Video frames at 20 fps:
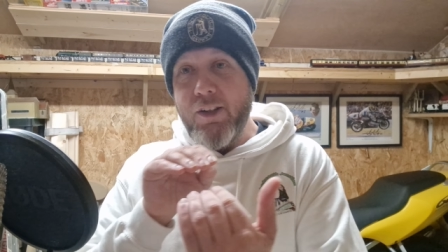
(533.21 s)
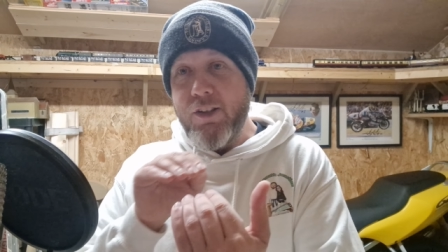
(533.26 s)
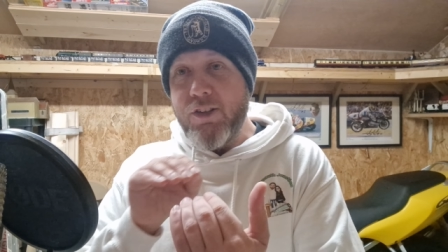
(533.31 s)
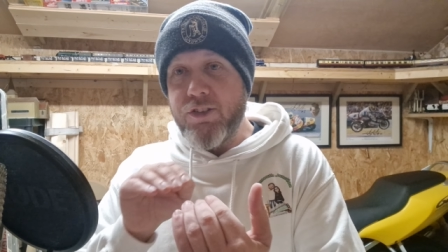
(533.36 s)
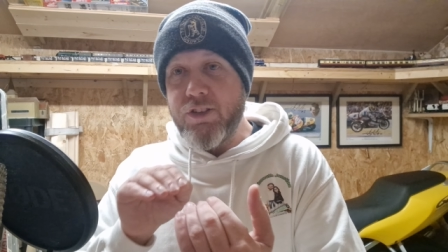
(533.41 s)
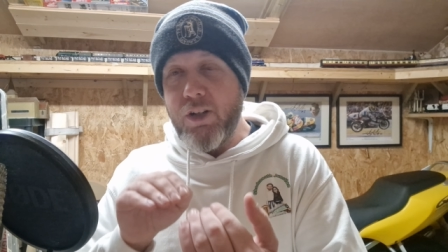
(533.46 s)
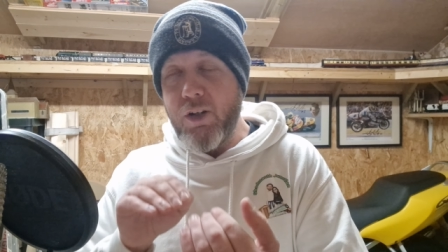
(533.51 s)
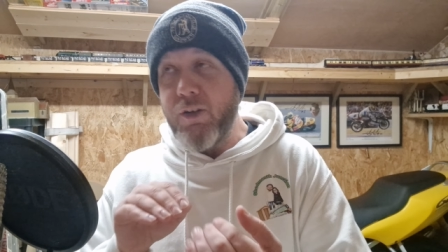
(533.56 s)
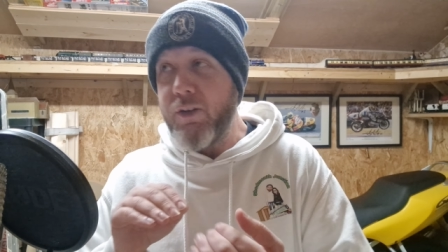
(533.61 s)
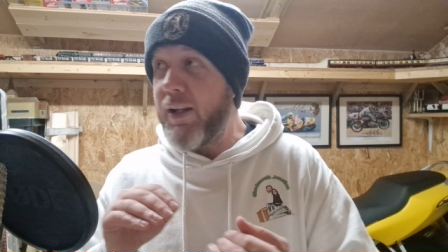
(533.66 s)

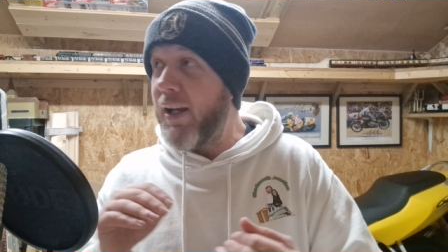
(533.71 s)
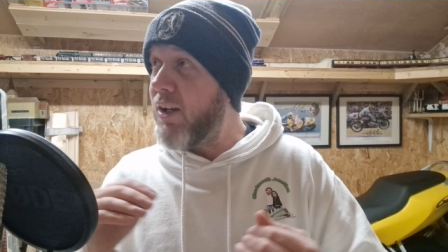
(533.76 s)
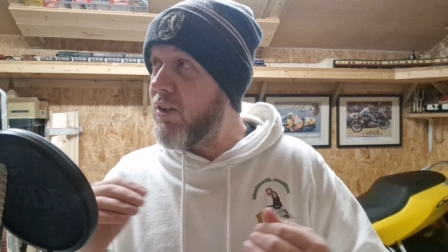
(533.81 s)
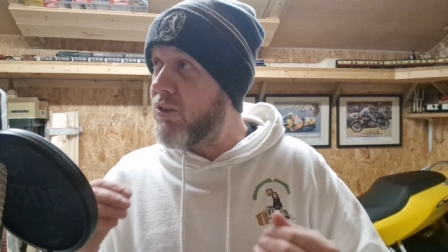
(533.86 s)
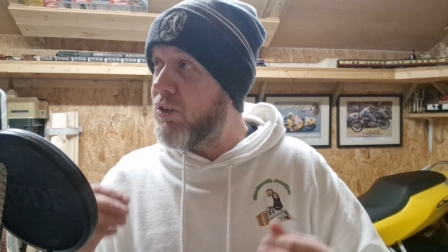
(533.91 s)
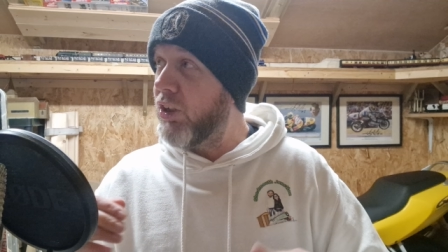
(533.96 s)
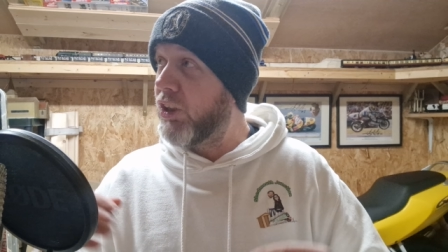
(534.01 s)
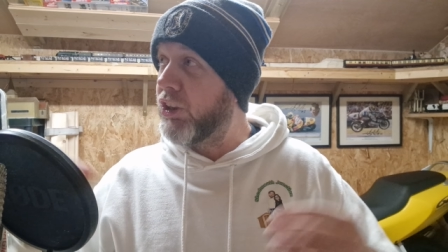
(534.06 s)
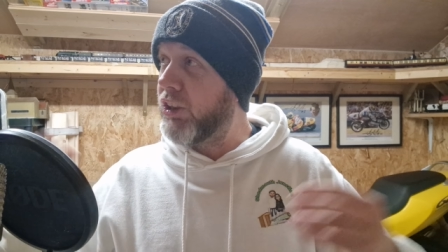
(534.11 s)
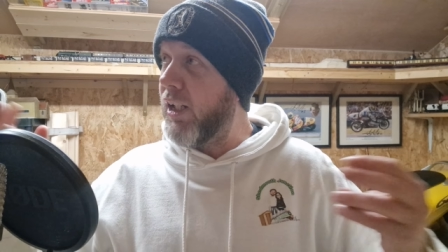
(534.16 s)
So as
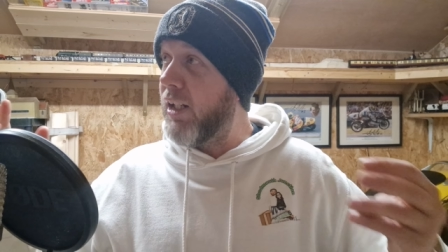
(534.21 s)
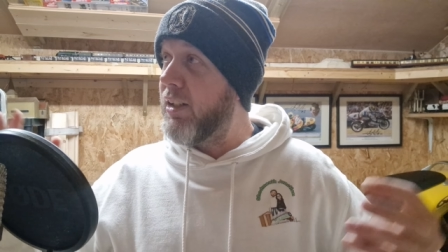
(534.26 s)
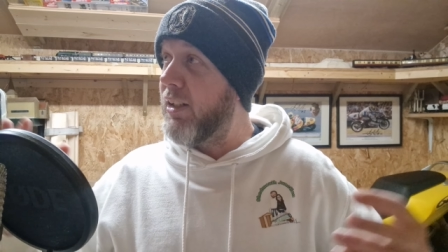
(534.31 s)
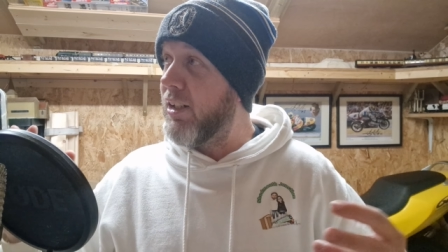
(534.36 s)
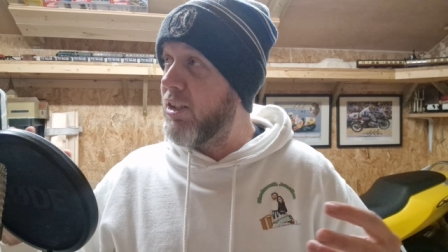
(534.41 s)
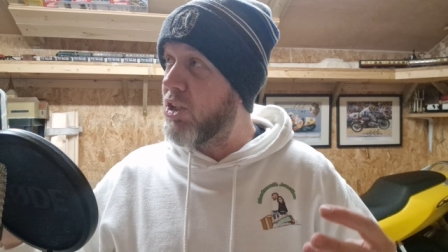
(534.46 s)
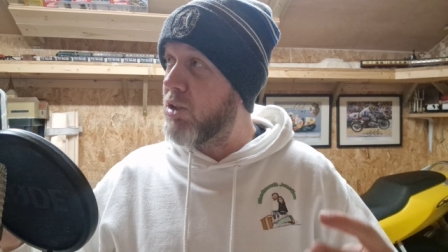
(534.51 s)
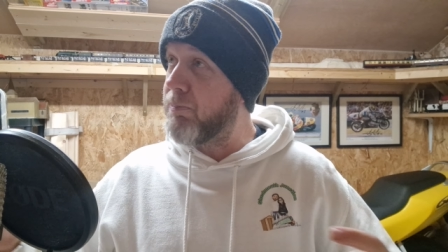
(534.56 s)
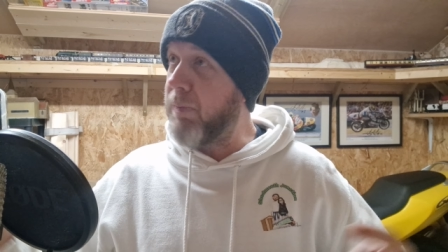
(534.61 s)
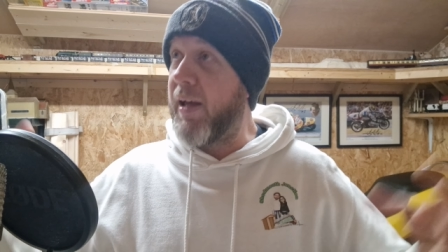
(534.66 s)
the shed
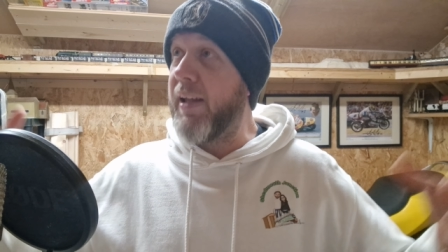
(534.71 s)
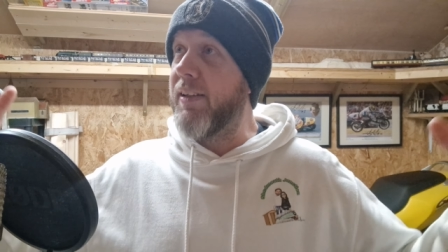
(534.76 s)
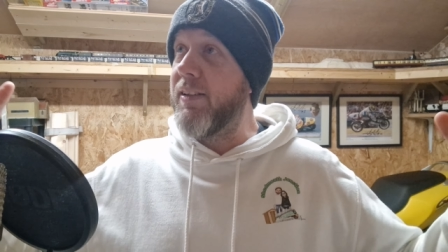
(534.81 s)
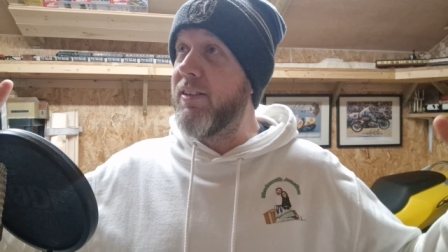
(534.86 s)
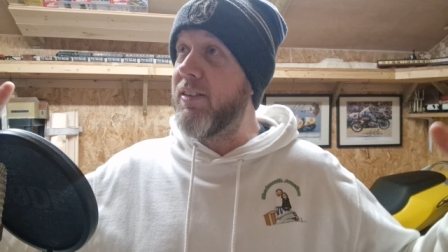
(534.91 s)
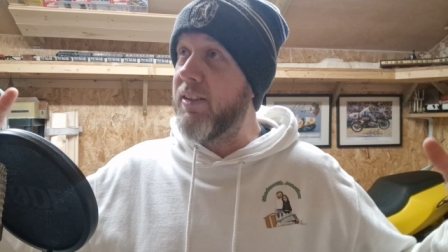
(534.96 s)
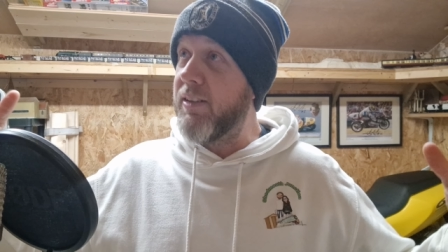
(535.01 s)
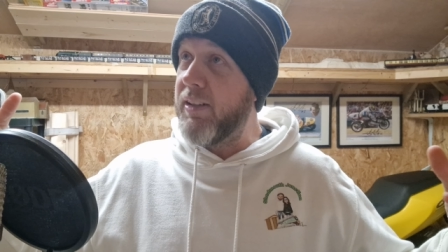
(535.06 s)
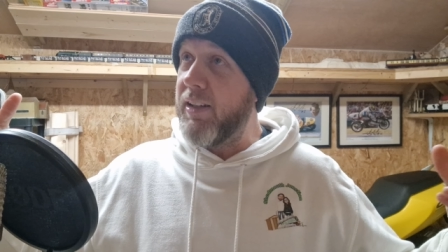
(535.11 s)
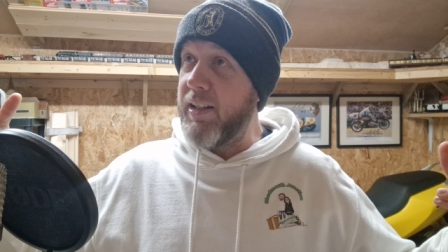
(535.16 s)

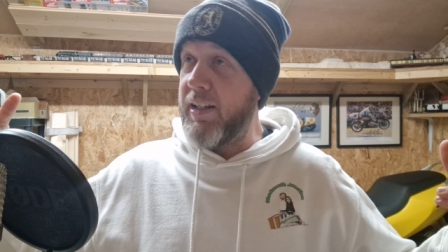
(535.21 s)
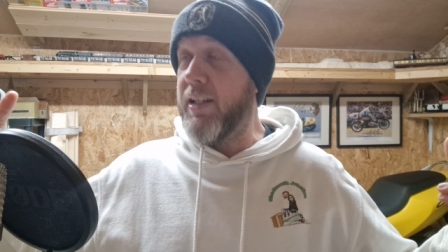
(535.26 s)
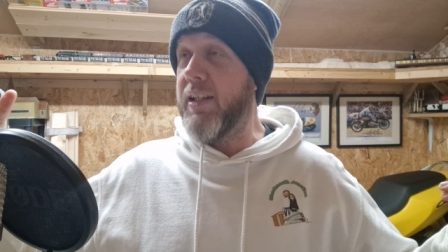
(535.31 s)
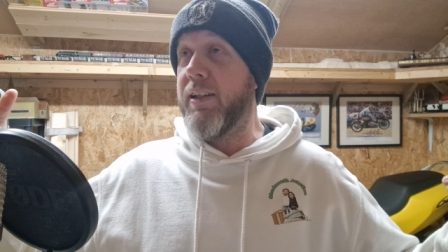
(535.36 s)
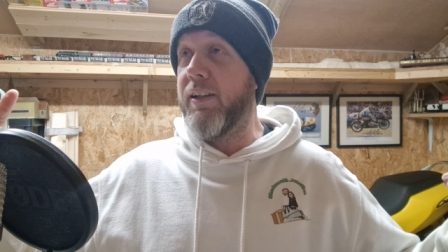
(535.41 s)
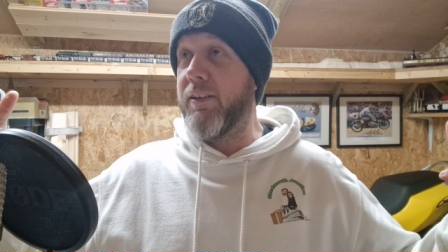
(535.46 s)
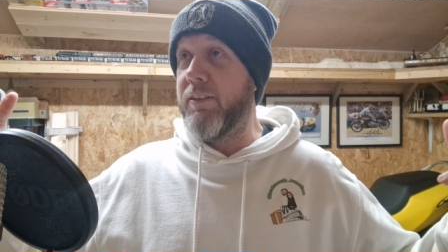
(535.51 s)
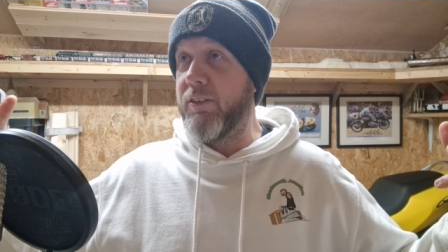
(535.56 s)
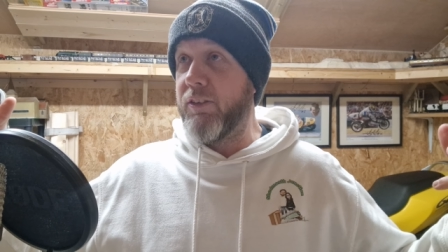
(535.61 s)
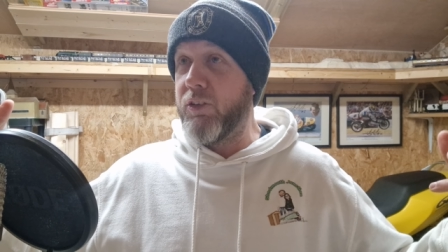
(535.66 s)
expands in the
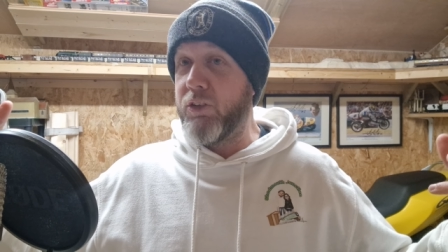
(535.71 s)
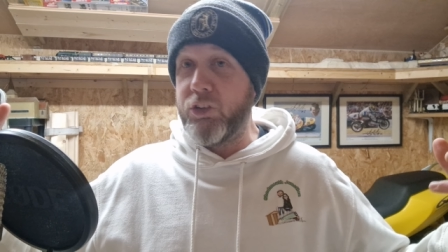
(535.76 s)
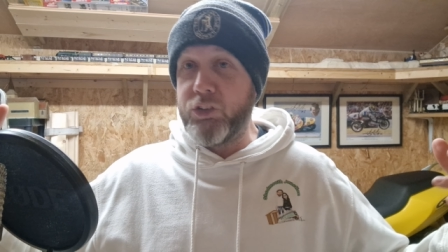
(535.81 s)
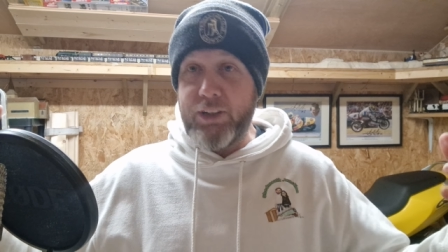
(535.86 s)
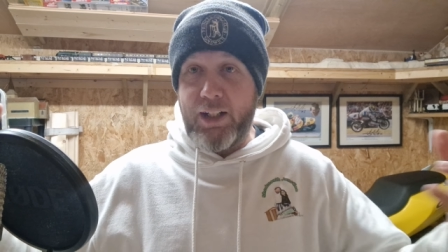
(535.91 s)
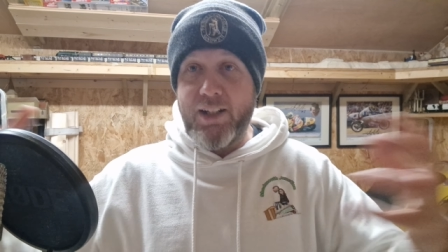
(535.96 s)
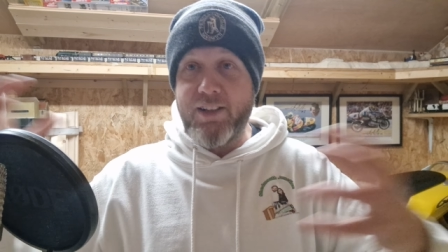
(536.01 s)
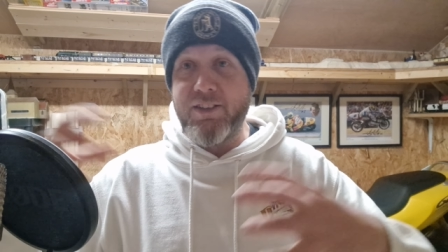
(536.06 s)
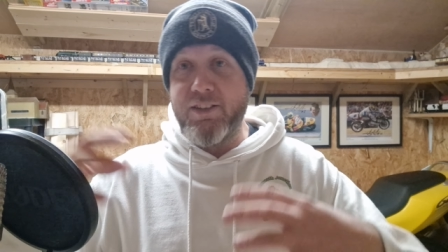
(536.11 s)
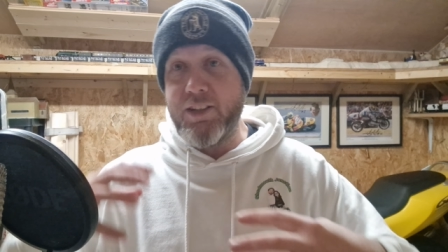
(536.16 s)
heat and
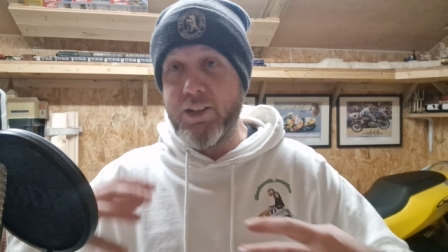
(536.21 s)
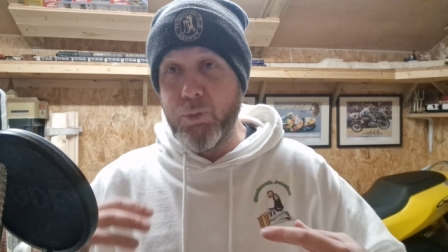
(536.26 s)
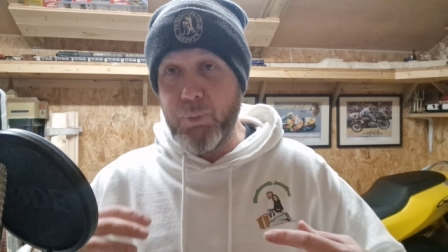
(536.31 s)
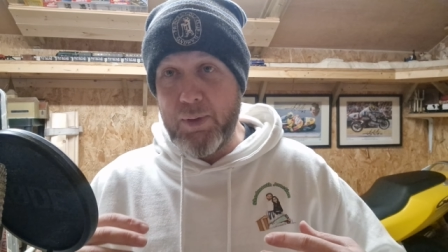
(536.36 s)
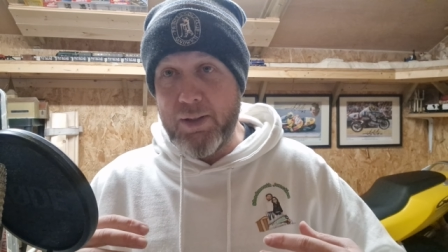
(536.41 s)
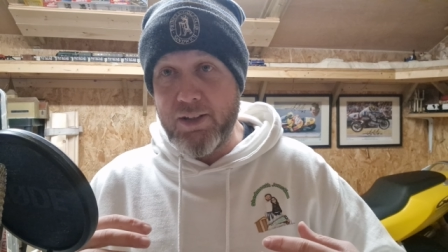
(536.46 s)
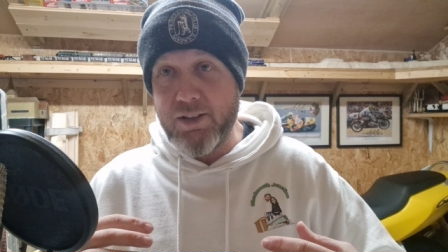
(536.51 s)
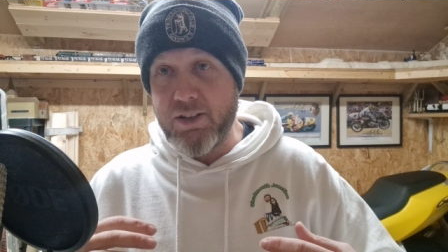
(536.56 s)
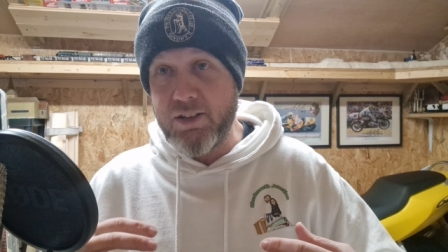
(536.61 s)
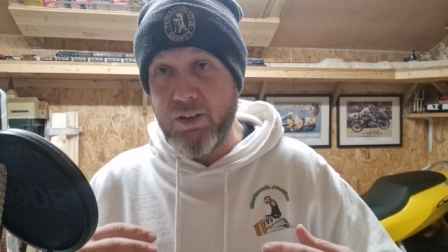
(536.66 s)
contracts in the
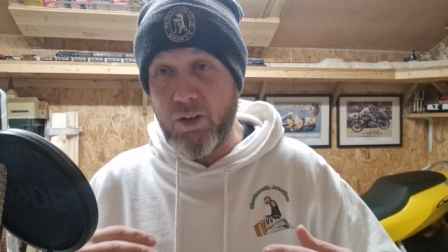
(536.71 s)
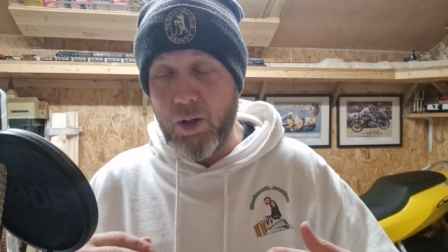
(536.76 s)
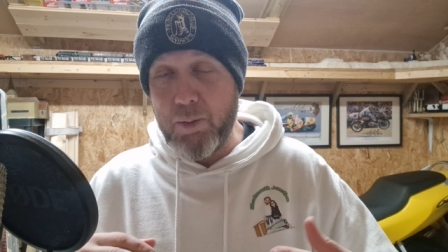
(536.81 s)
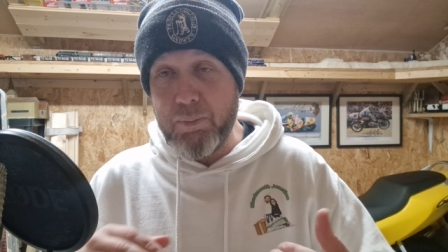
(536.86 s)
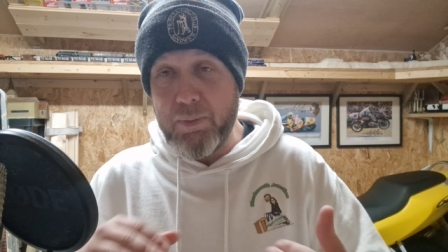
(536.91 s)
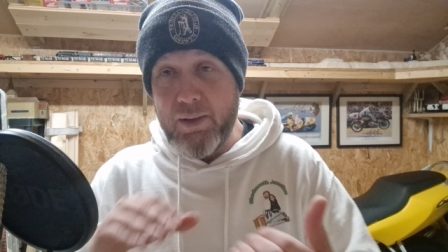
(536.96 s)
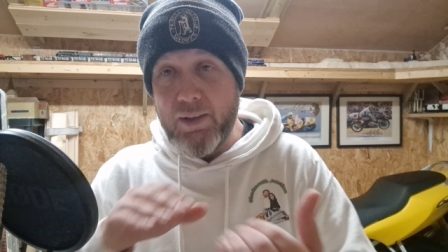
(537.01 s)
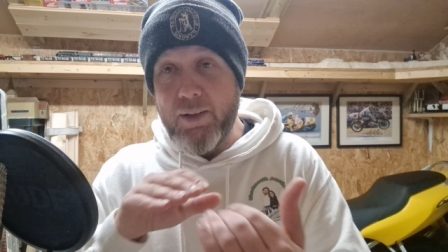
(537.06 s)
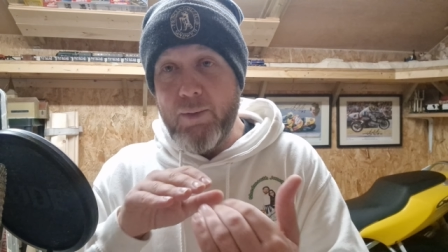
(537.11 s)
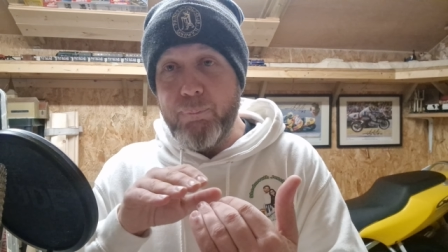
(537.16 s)
winter time,